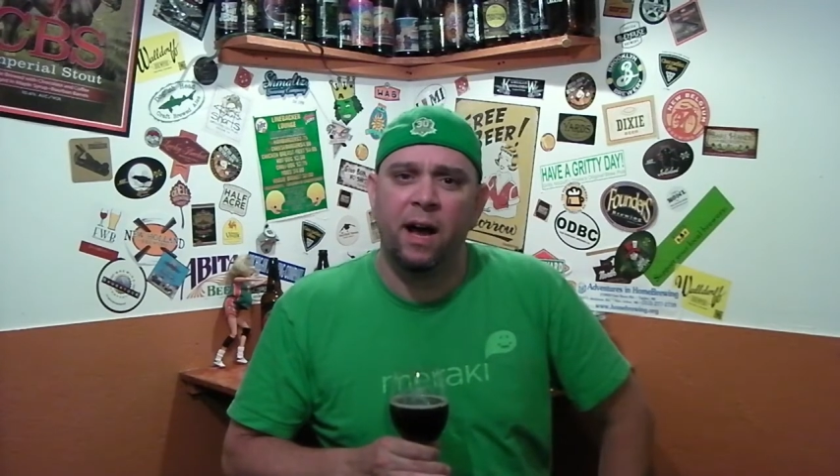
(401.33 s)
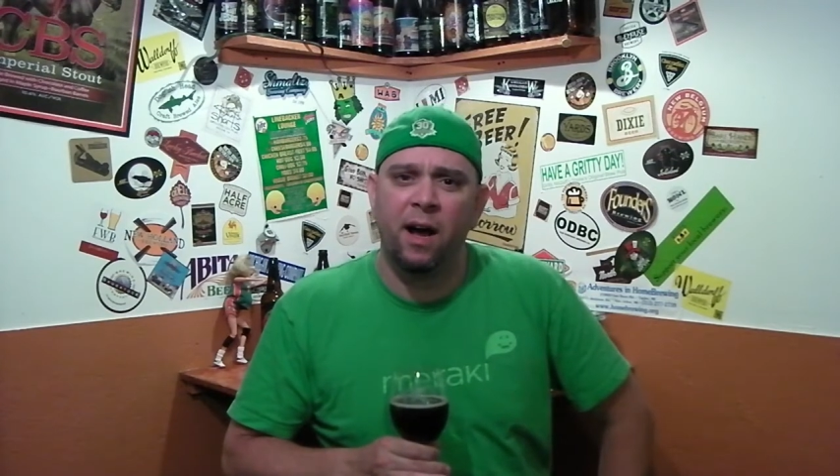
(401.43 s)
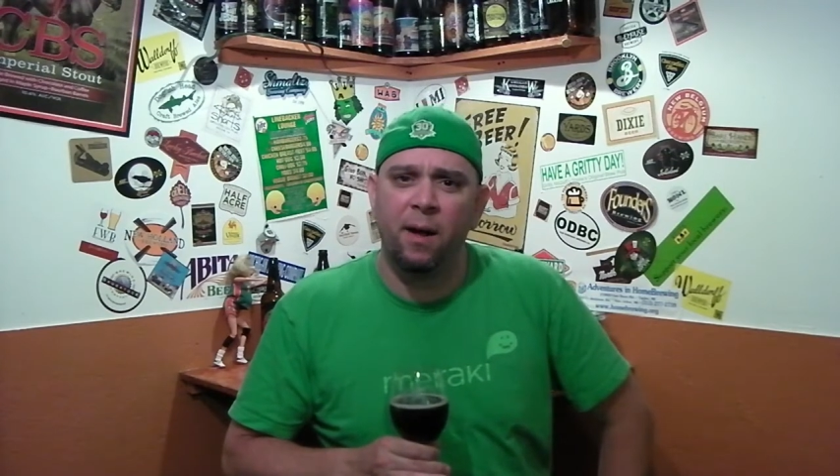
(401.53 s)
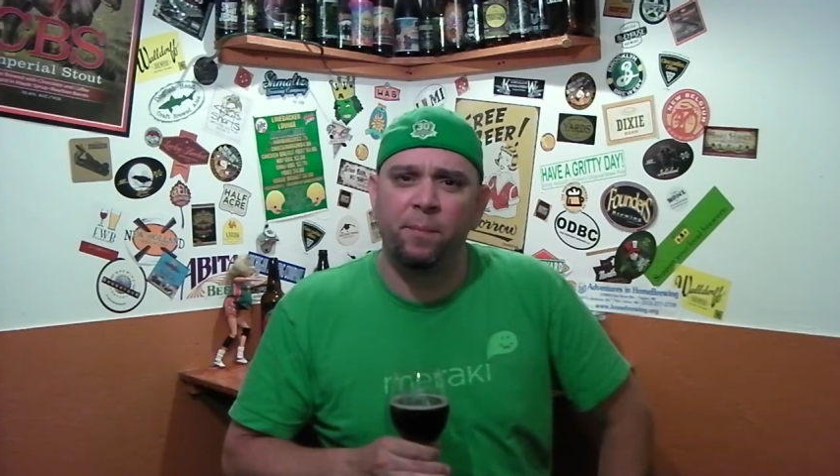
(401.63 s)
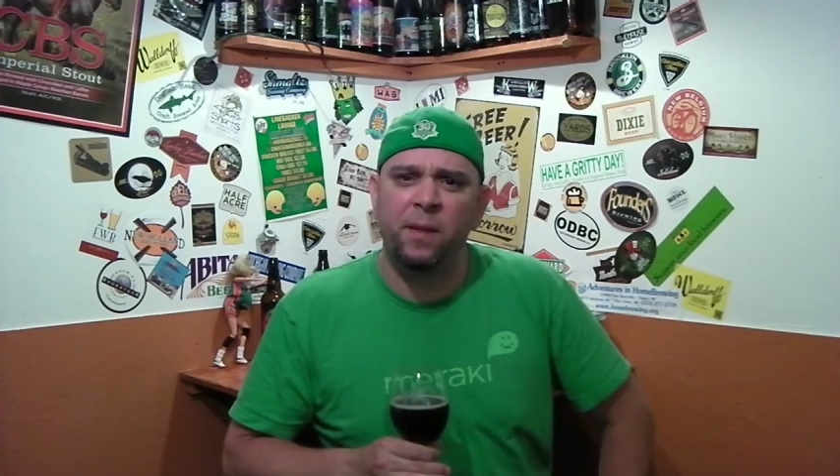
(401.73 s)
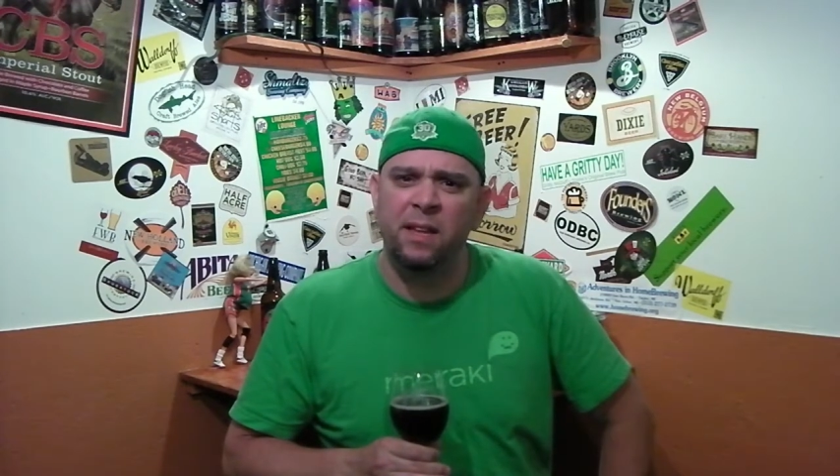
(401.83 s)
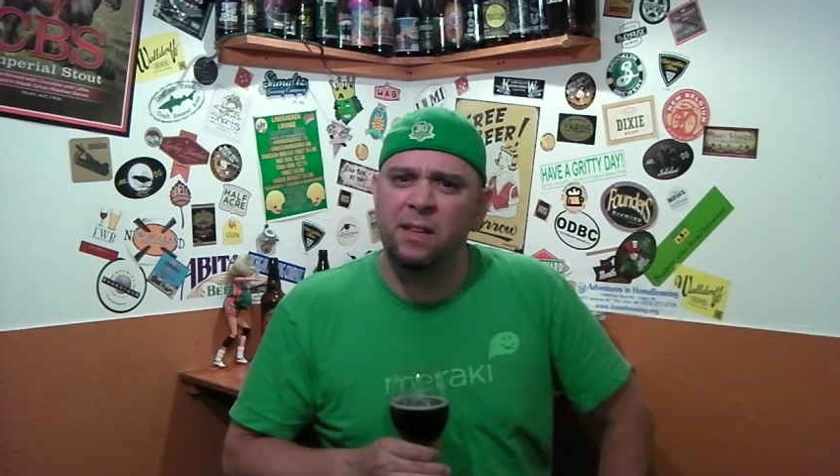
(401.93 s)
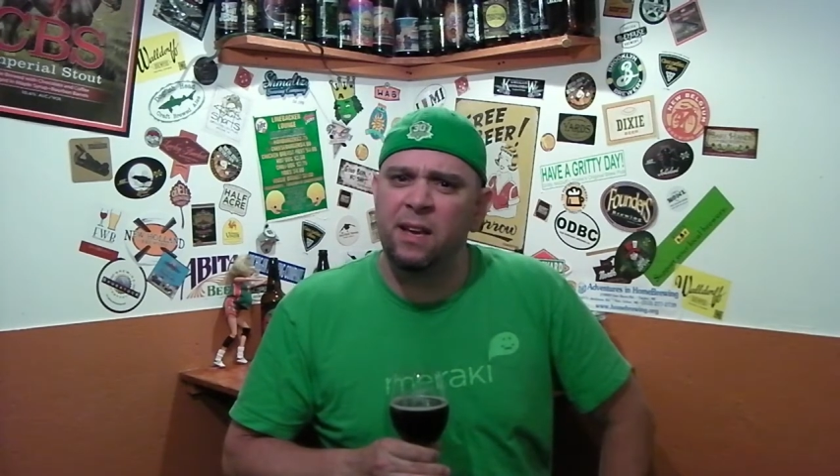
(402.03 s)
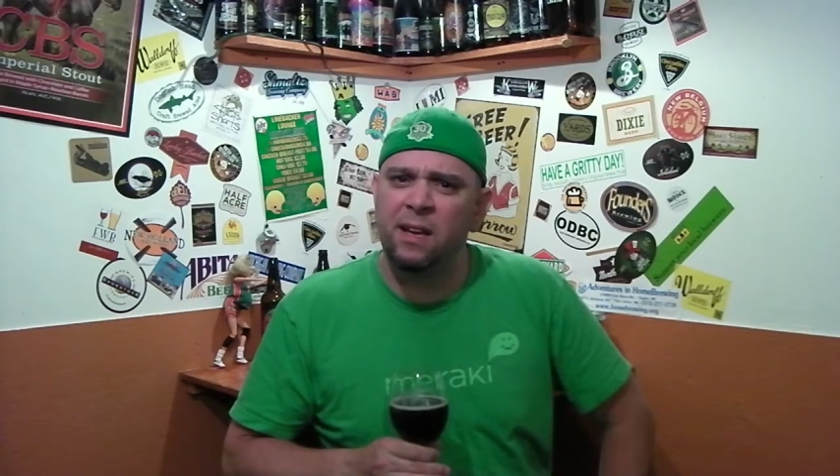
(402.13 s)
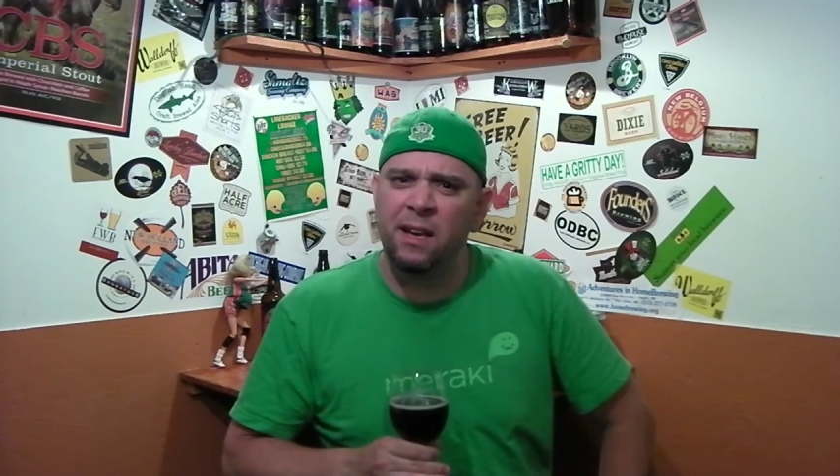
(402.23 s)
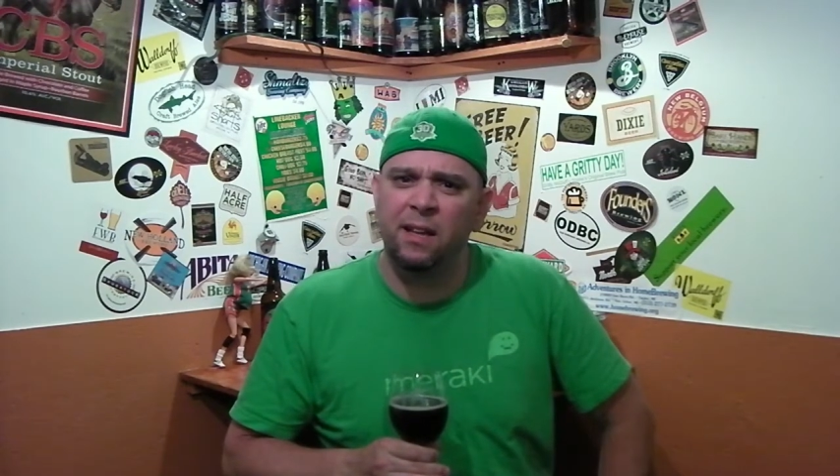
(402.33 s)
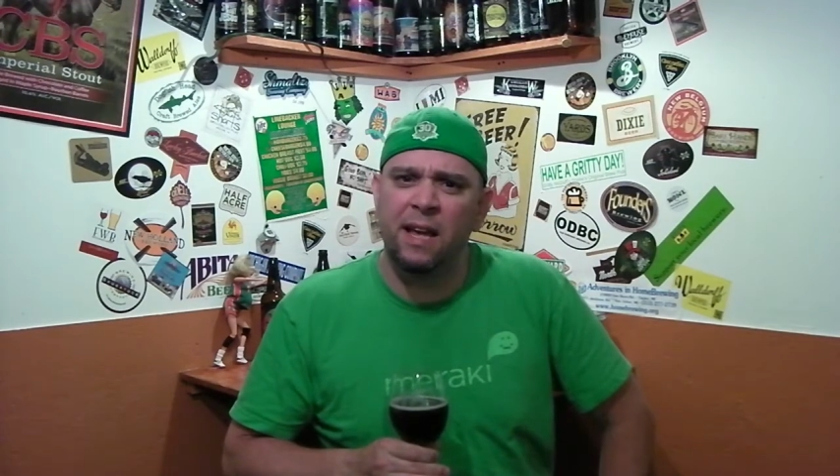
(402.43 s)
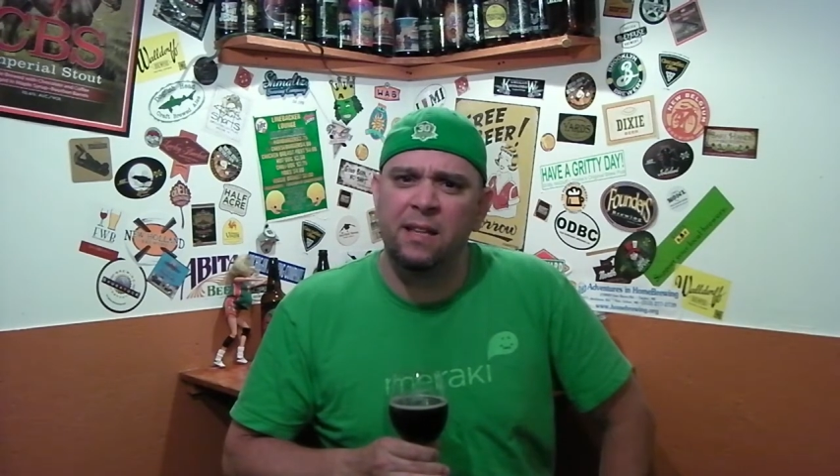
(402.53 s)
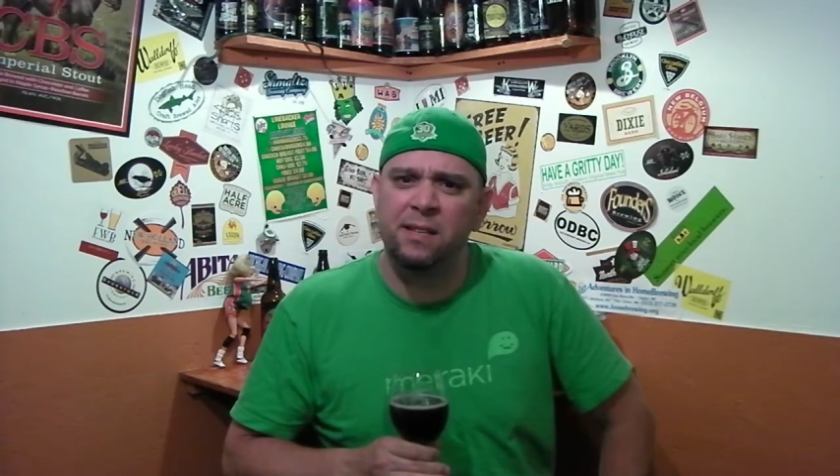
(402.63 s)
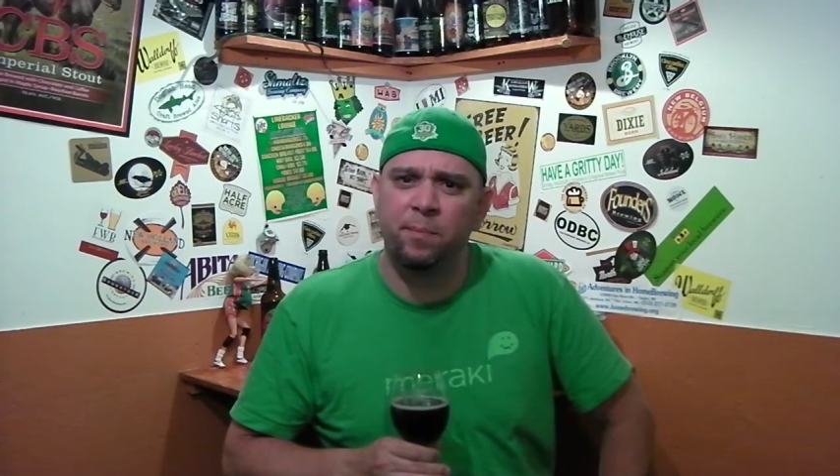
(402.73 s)
um, it, it, it,
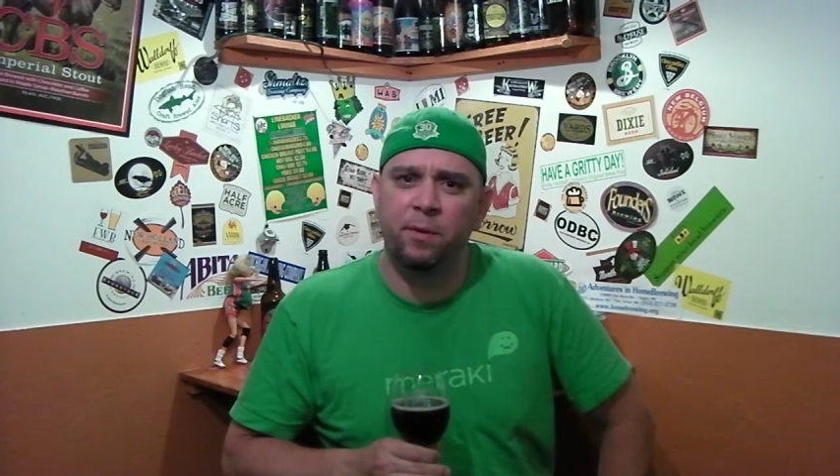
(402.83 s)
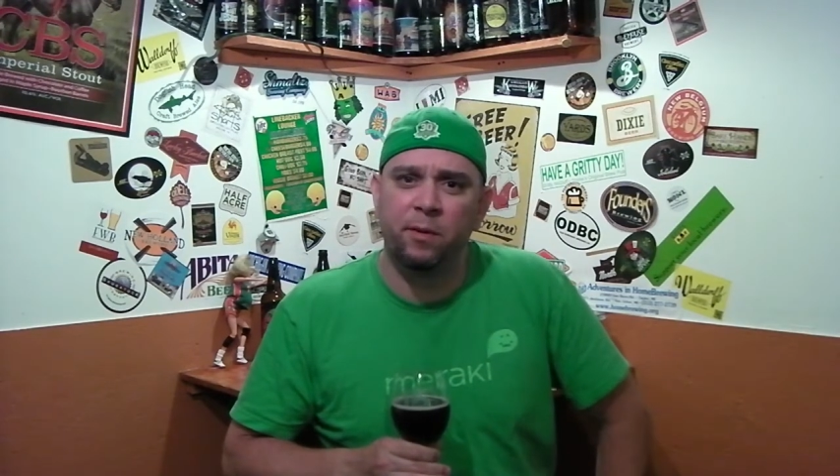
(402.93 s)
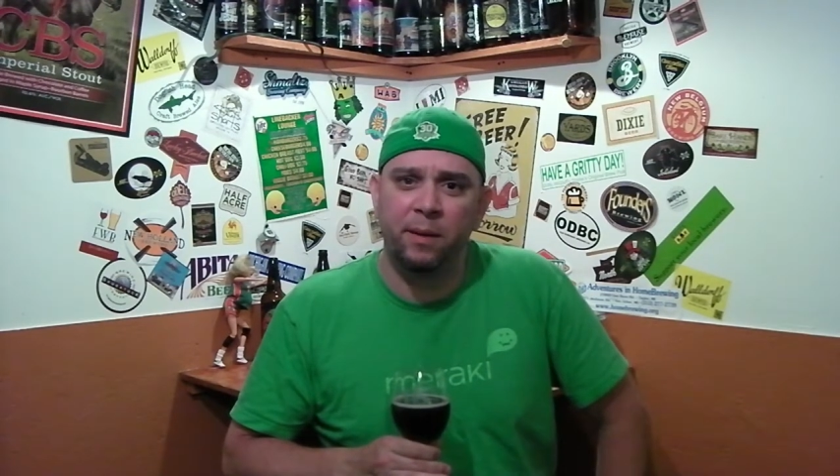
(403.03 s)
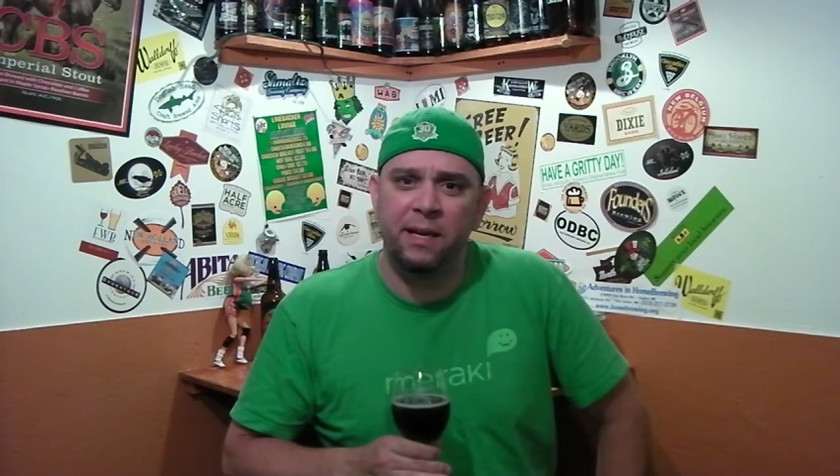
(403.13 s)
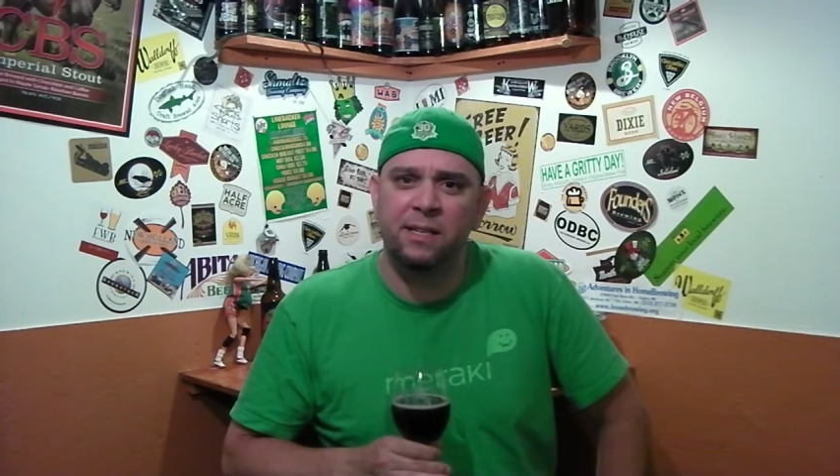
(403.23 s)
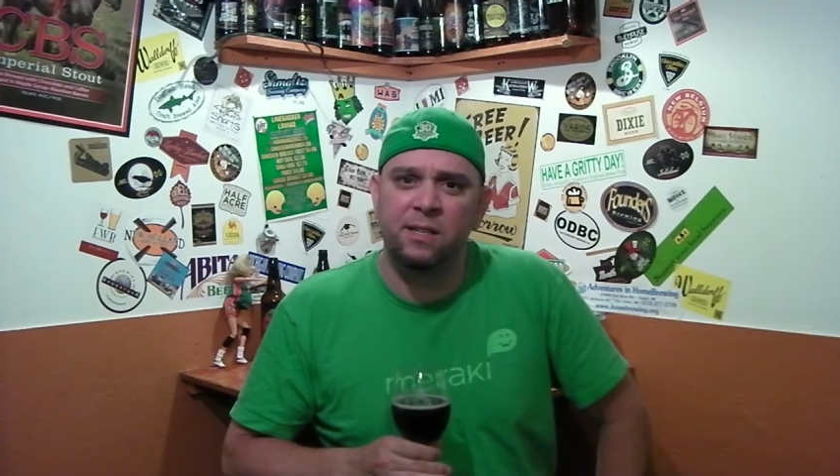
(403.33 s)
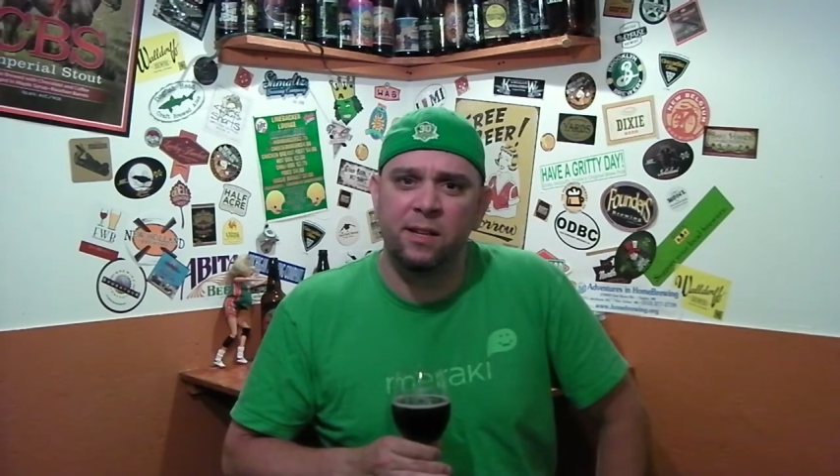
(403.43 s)
lightens up a little bit and gets